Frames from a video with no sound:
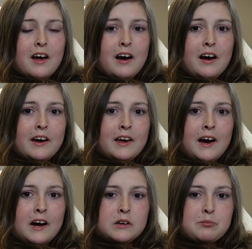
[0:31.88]
I
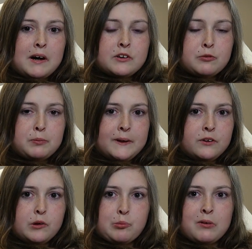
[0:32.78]
had a massive bleed
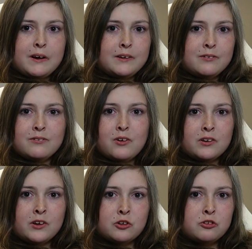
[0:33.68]
to the brain
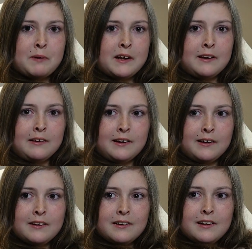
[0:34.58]

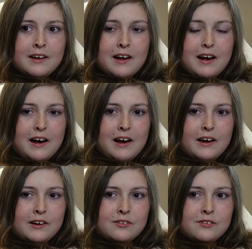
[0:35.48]
unexpectedly,
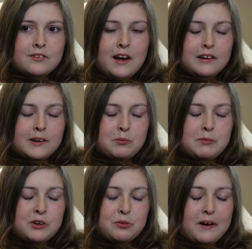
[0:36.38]
and that led me
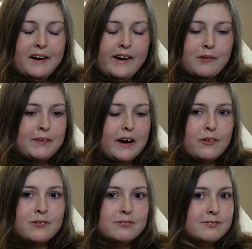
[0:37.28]
to where I am
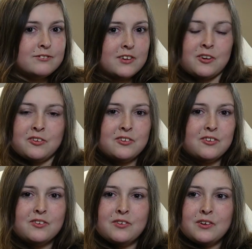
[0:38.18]
now,
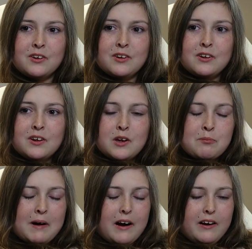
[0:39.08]
just
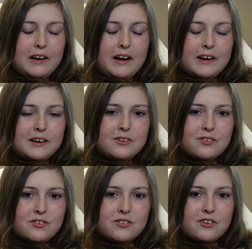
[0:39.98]

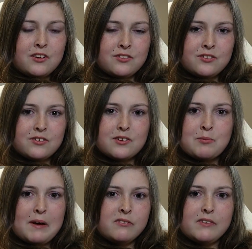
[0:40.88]
paralysed, just a
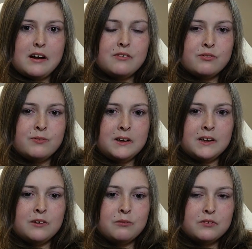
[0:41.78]
bit of everything
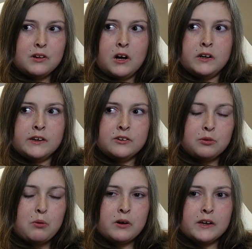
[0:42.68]
really, learning to
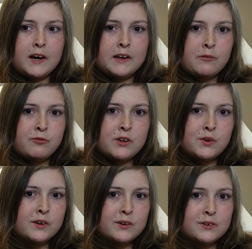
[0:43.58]
walk again in
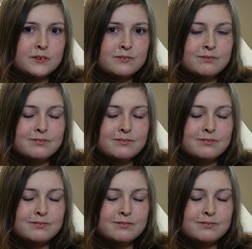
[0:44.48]
physio,